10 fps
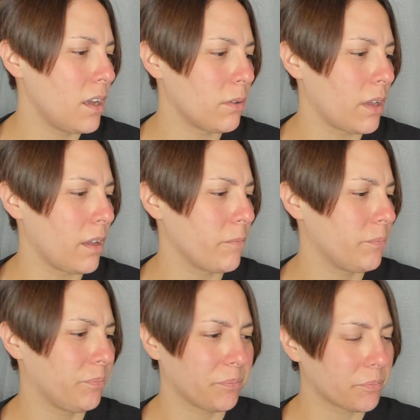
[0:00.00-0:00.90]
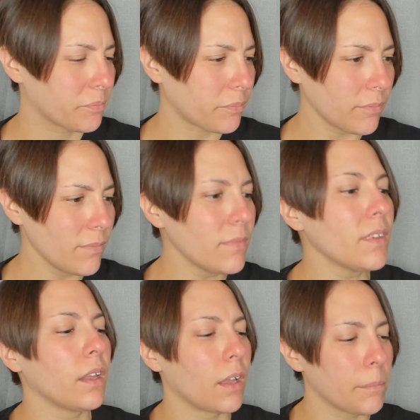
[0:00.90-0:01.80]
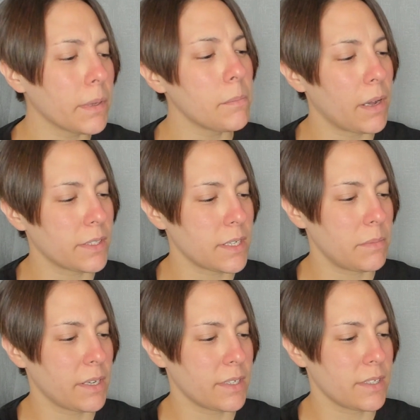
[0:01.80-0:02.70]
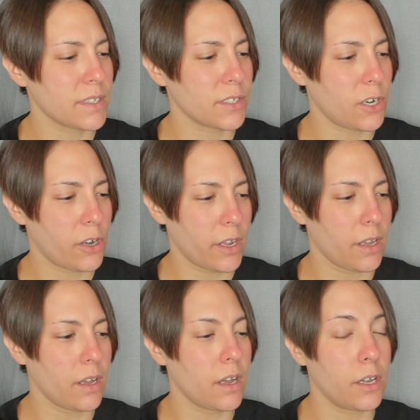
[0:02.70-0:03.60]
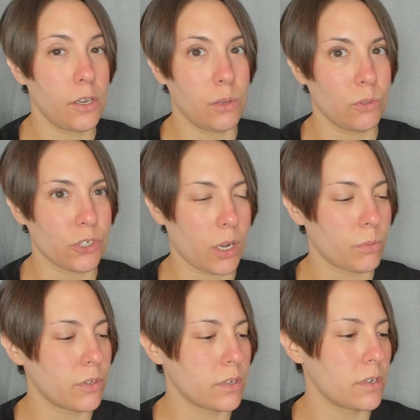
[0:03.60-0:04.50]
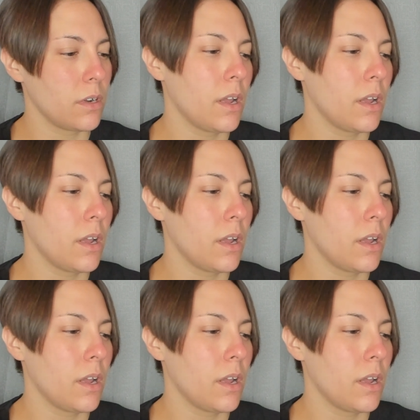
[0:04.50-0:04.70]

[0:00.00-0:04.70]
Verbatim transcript: Okay, I'm going to pause it because it's starting a new chapter